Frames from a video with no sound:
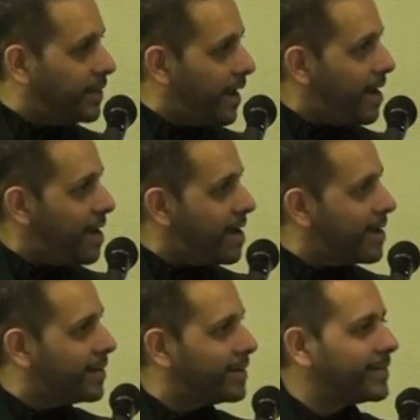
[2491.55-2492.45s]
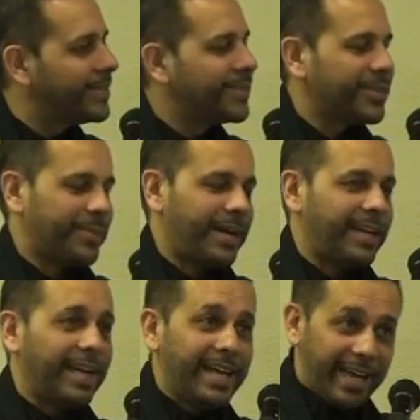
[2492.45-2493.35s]
I said, yeah.
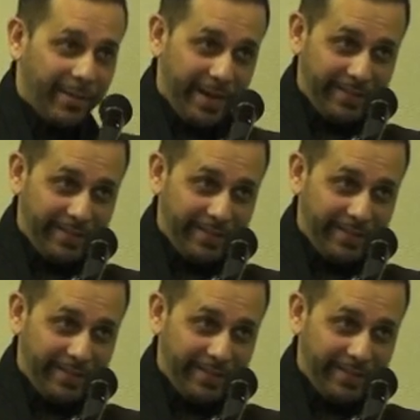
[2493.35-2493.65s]
SubhanAllah.